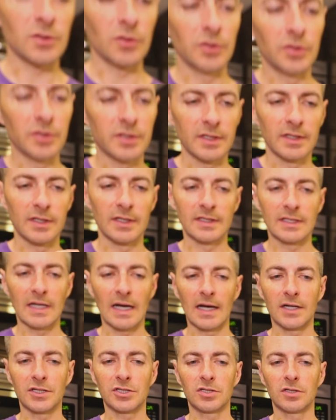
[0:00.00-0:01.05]
you could
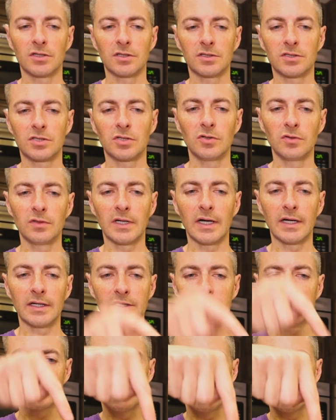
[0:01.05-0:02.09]
attach 2
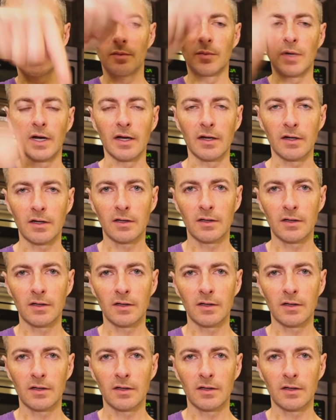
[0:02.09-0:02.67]
lights and a mic